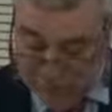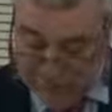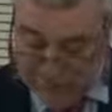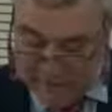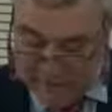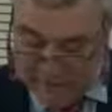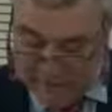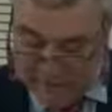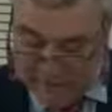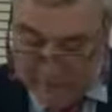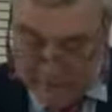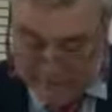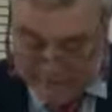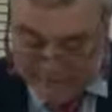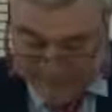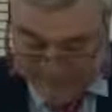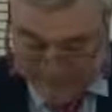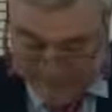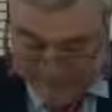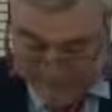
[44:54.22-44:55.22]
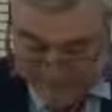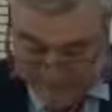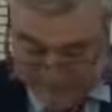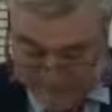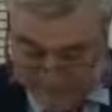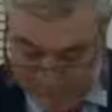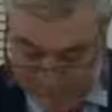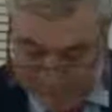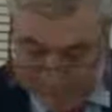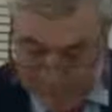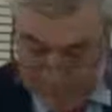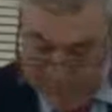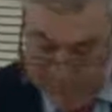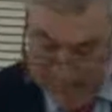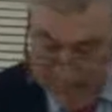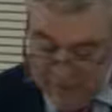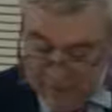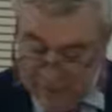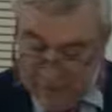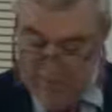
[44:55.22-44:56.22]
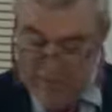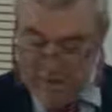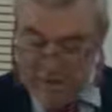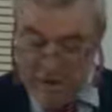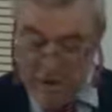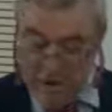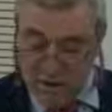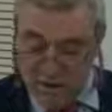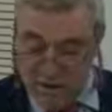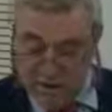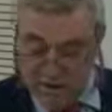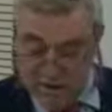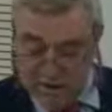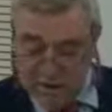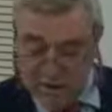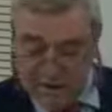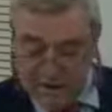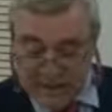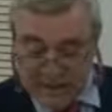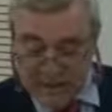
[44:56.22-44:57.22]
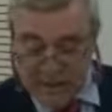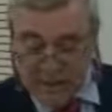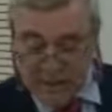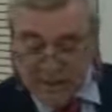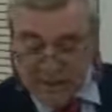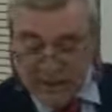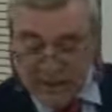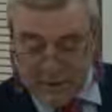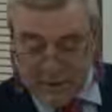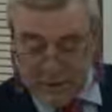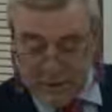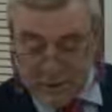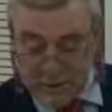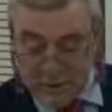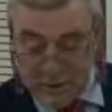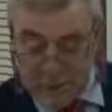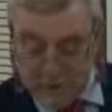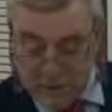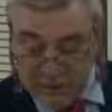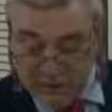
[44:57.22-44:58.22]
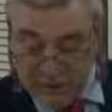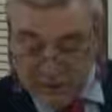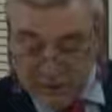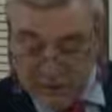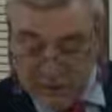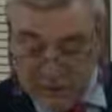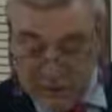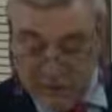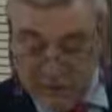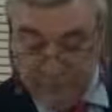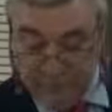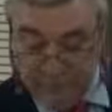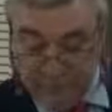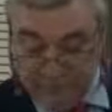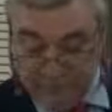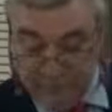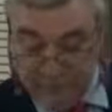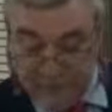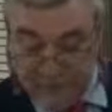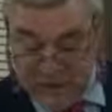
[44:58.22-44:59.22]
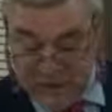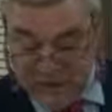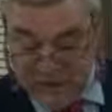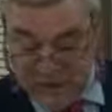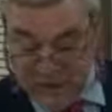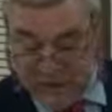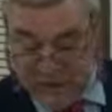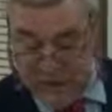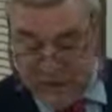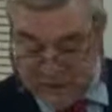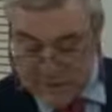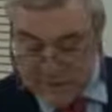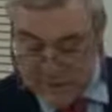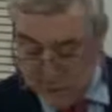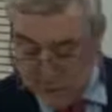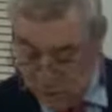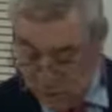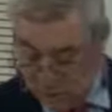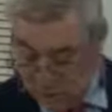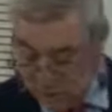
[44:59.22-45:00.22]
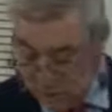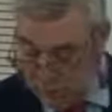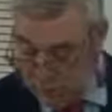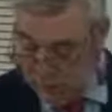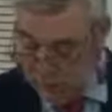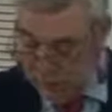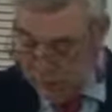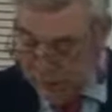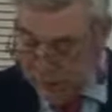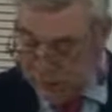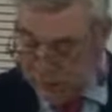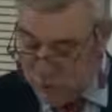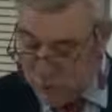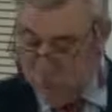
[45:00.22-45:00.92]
Ride Simulator. A very large LED panel screen, 50 meters long by